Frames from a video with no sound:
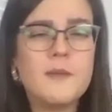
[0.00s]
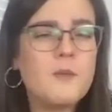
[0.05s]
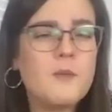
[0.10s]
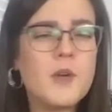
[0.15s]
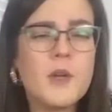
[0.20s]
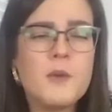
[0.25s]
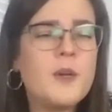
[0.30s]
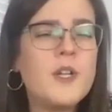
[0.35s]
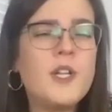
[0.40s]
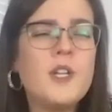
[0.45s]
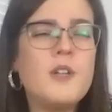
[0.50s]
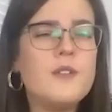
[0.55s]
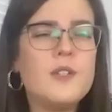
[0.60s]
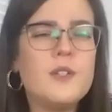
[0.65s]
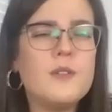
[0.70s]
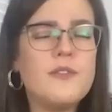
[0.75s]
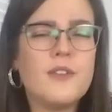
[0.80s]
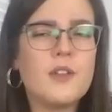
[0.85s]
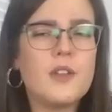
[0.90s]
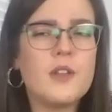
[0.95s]
what do you
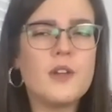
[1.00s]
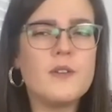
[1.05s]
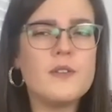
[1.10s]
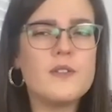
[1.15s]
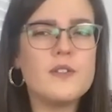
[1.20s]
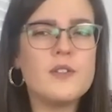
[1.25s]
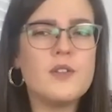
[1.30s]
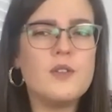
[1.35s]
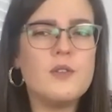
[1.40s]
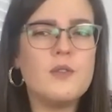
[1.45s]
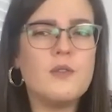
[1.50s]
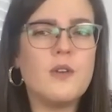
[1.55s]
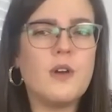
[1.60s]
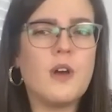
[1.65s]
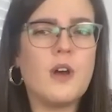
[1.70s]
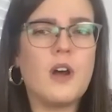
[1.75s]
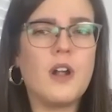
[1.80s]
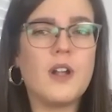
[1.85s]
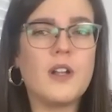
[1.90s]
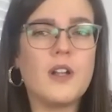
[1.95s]
do for those who
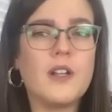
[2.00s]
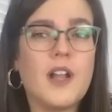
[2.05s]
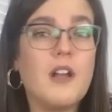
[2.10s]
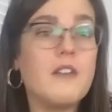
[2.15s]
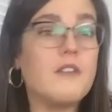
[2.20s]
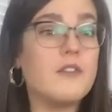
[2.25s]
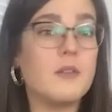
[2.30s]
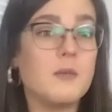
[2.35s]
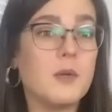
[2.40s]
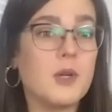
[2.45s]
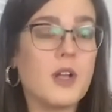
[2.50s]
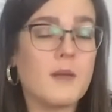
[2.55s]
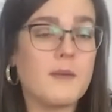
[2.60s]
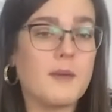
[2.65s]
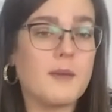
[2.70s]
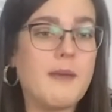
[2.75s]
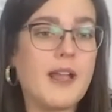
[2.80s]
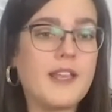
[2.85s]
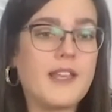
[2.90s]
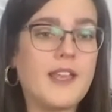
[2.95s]
aren't comfortable
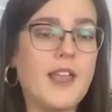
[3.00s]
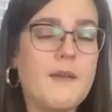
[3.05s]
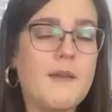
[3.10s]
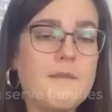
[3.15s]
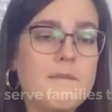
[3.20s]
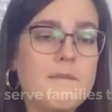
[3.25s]
coming back yet?